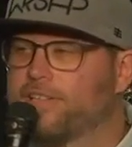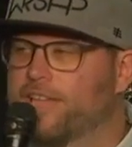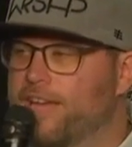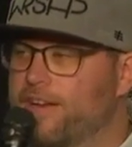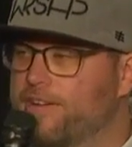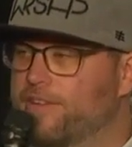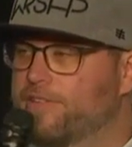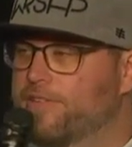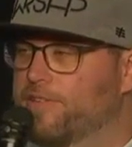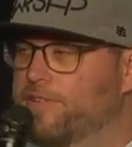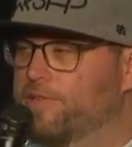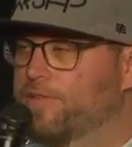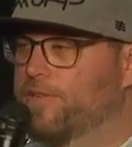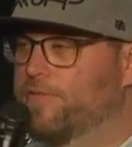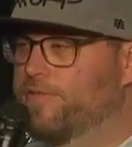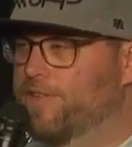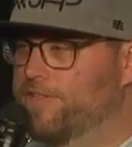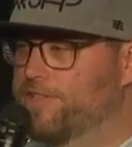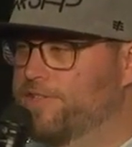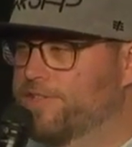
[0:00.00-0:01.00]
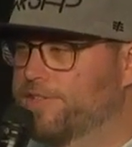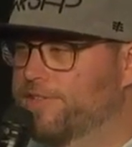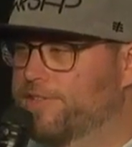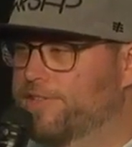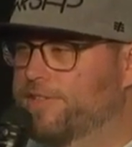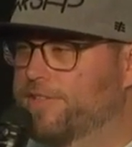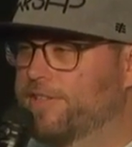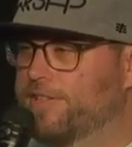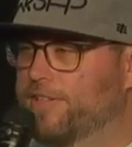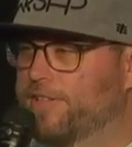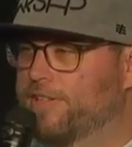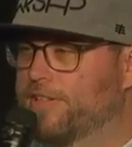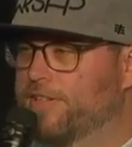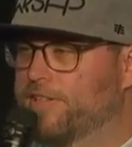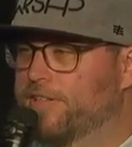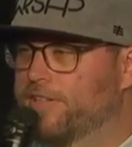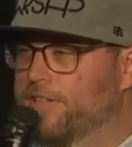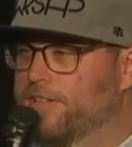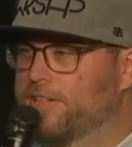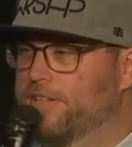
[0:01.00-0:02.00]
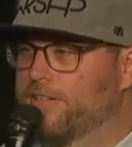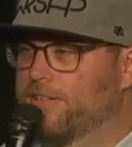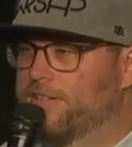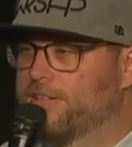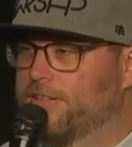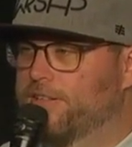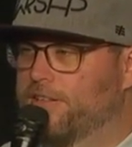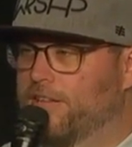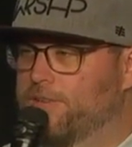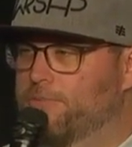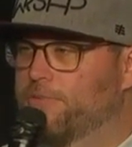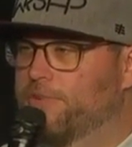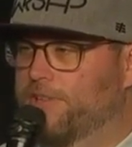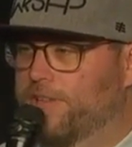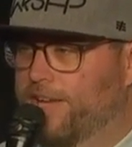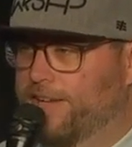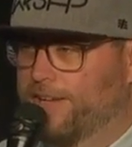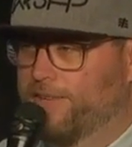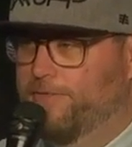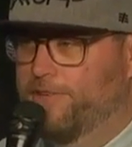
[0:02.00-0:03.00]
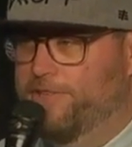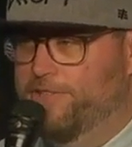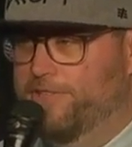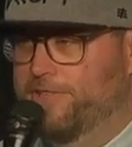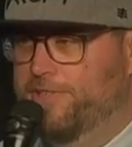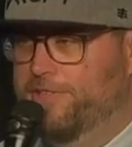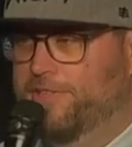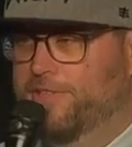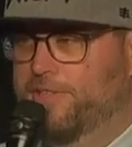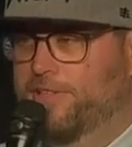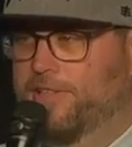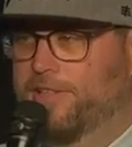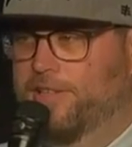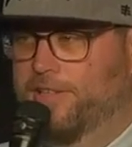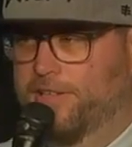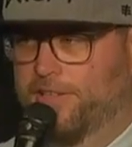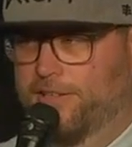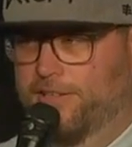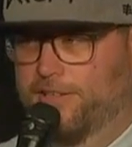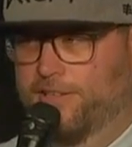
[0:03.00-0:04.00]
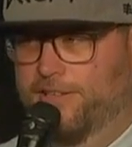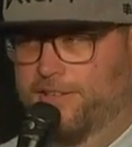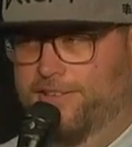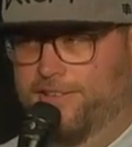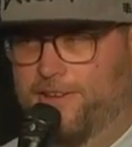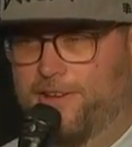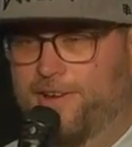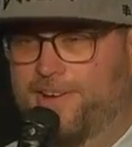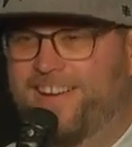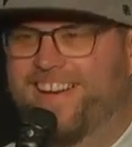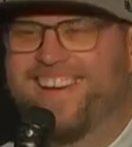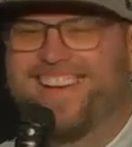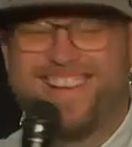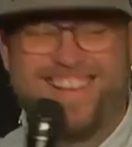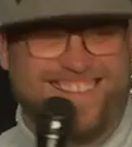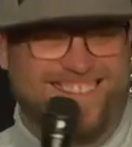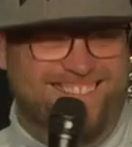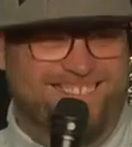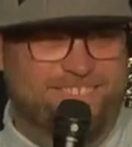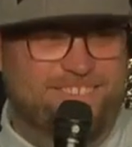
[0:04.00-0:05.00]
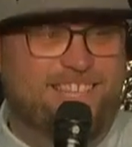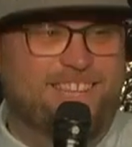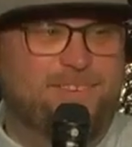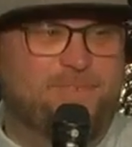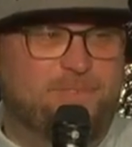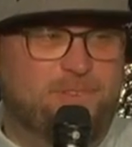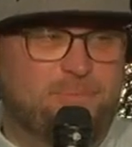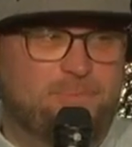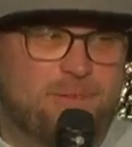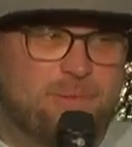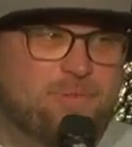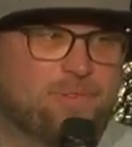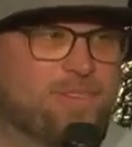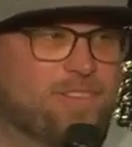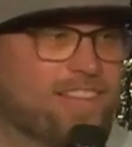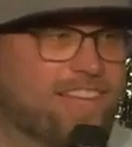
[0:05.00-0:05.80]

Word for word: character through adventures. Anyone like adventures? No? We got a few people who